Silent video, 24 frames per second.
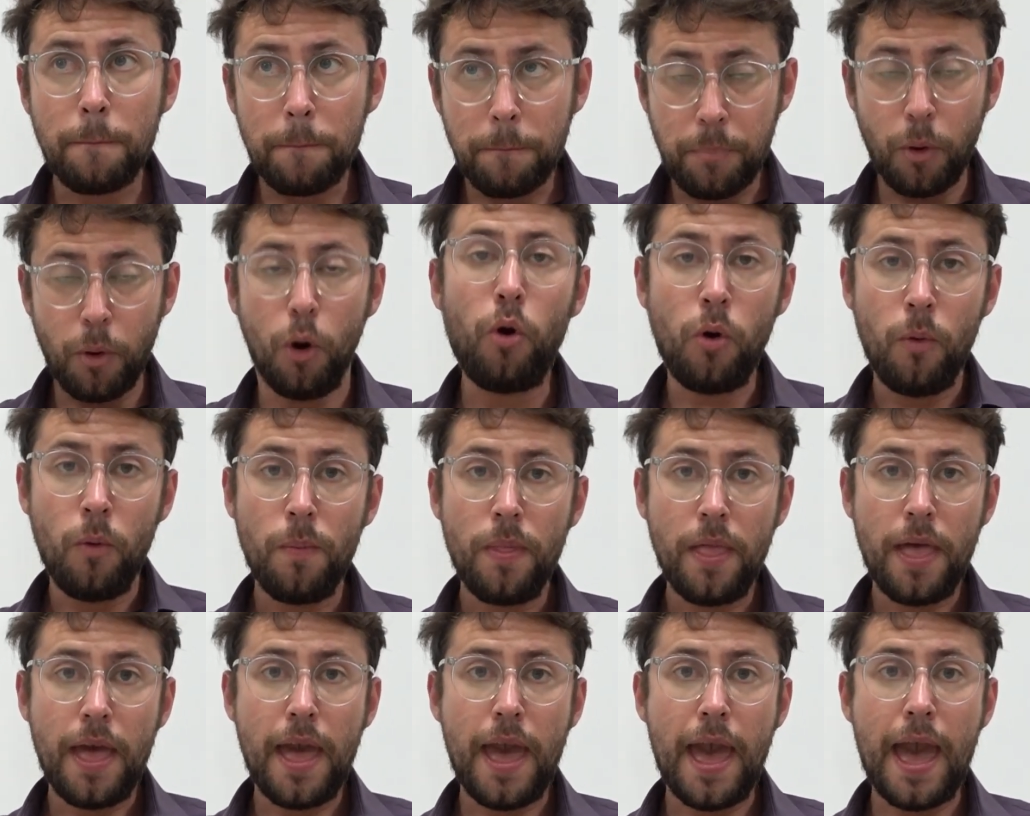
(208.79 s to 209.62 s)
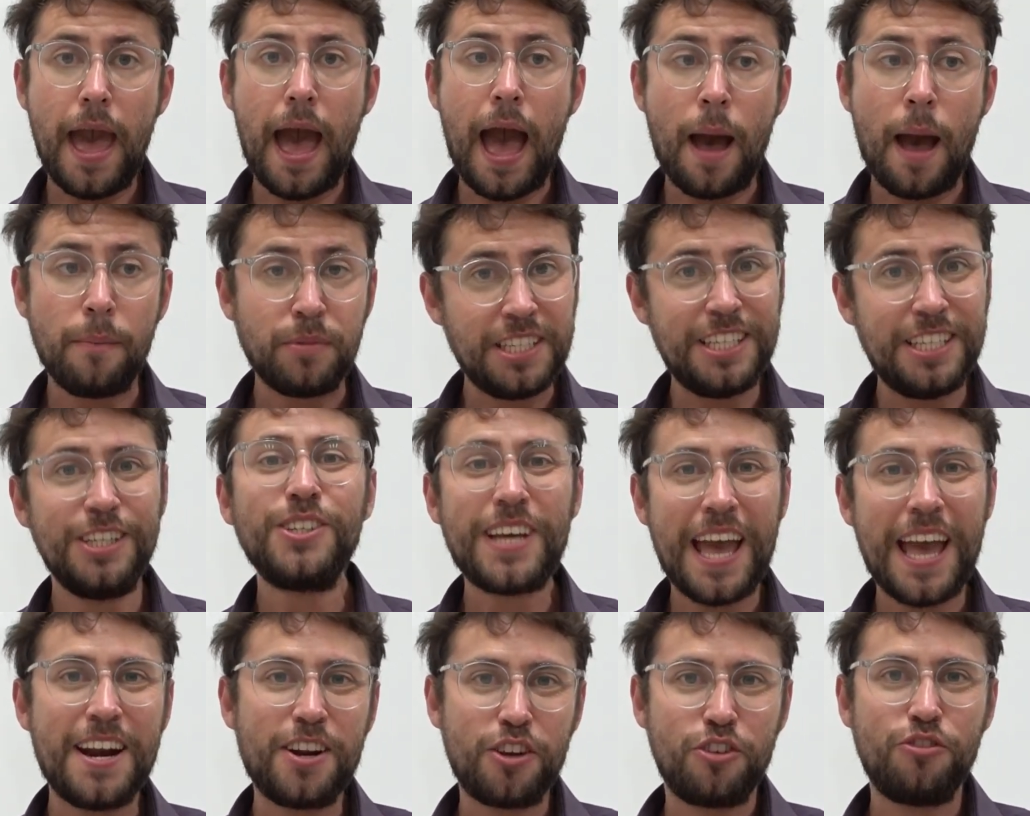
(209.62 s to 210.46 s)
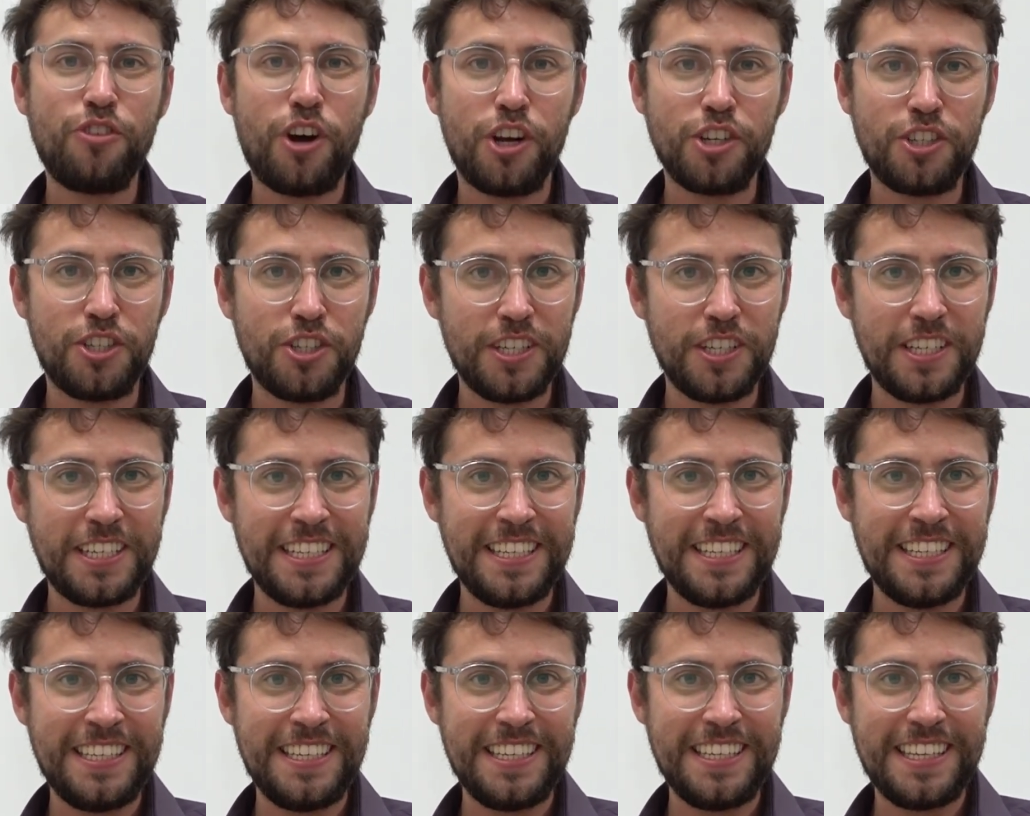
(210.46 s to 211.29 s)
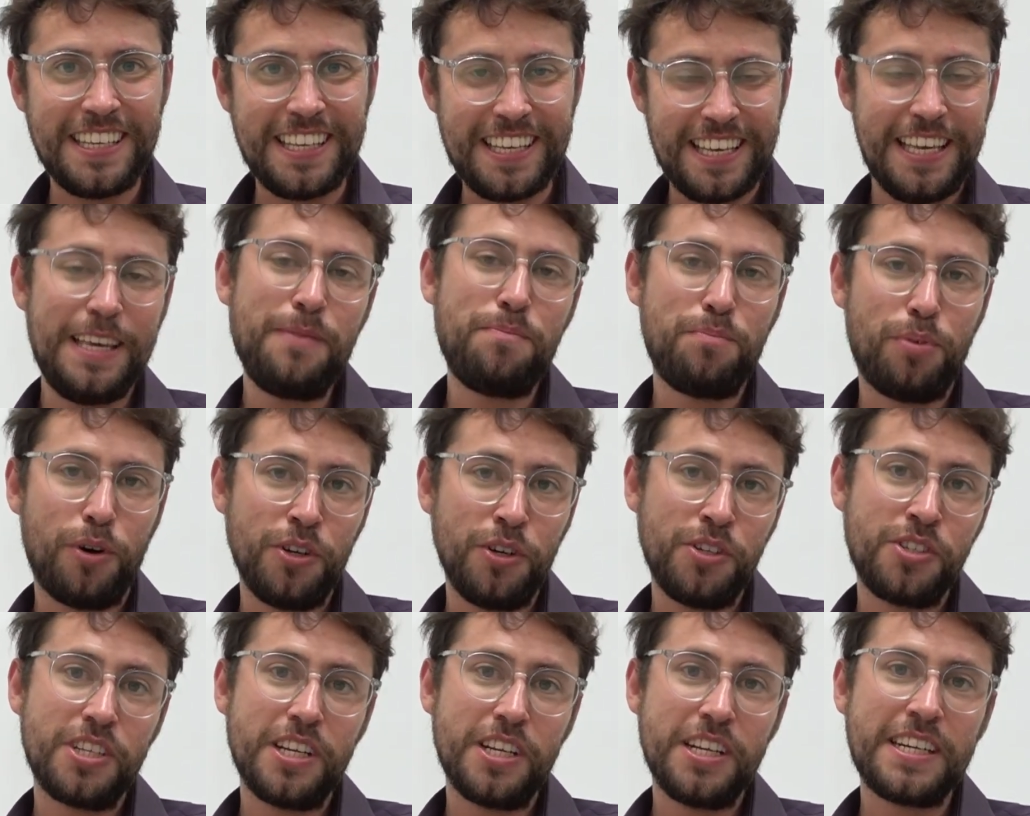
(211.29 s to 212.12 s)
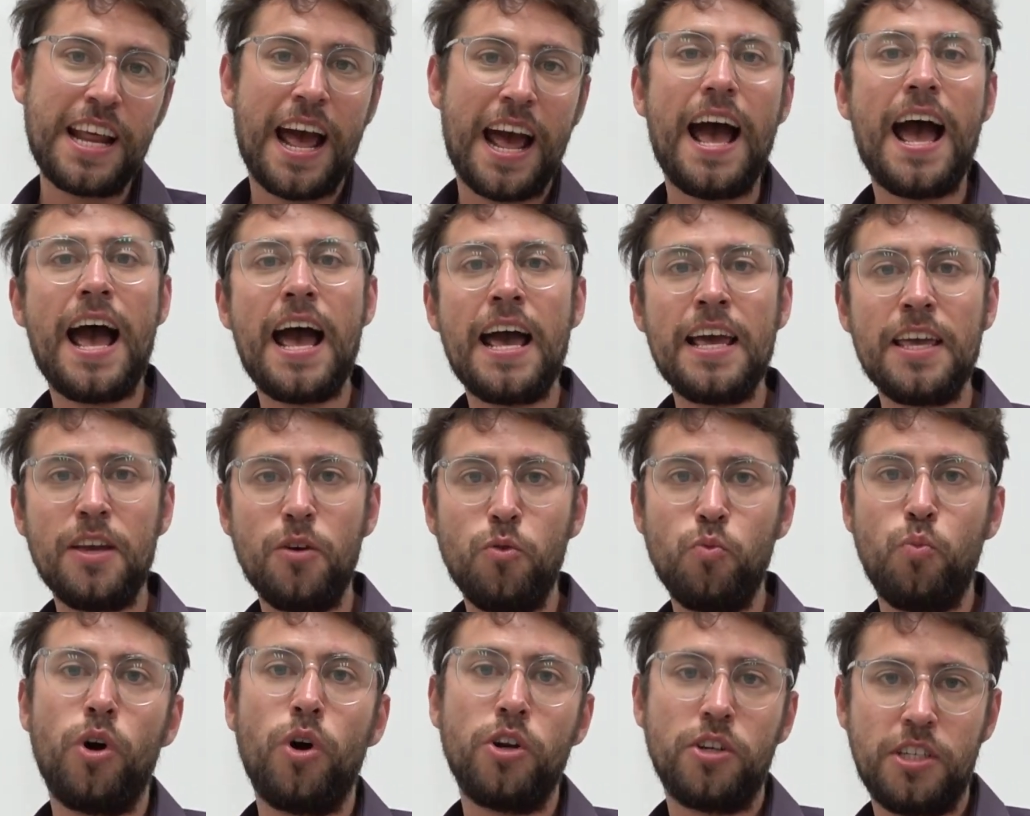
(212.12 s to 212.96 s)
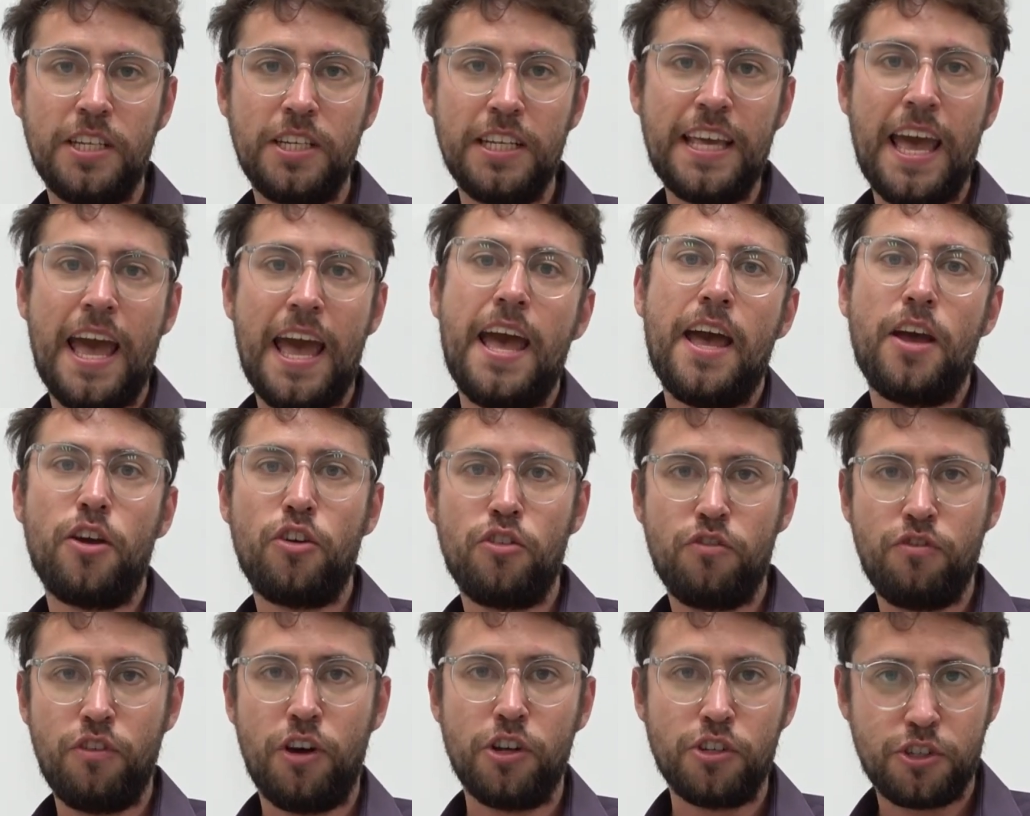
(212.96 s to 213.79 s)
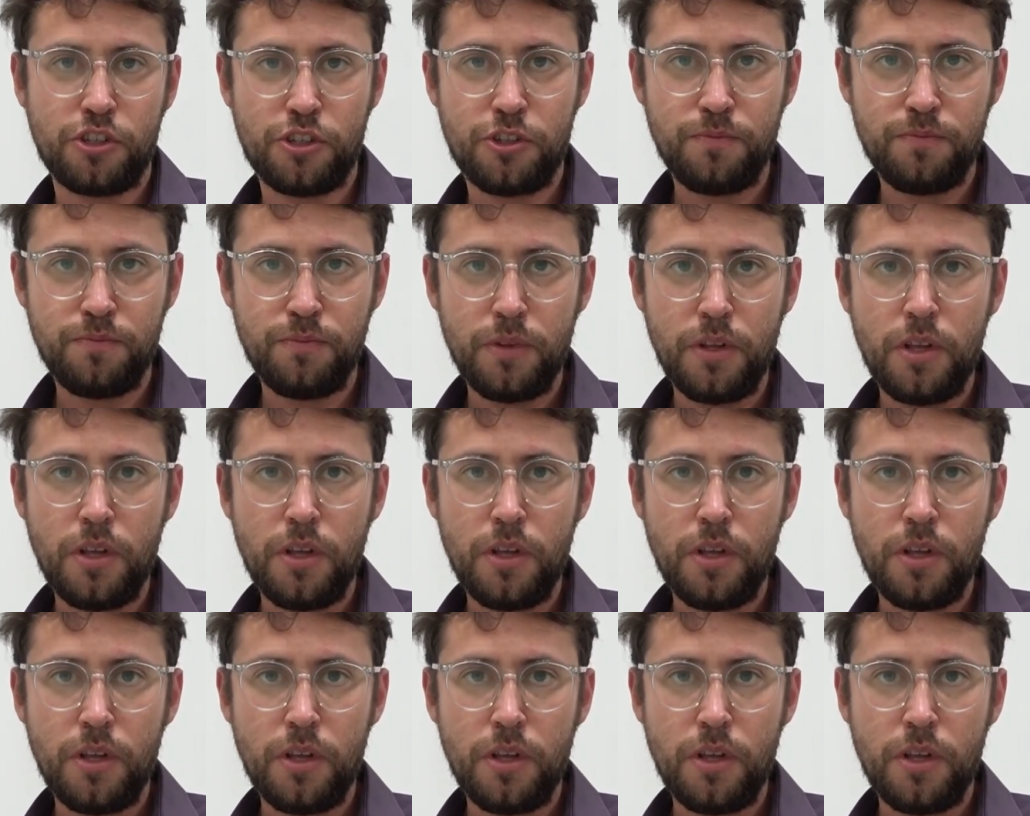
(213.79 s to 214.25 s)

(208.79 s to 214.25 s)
but I'm still getting across the key points that I want to get across.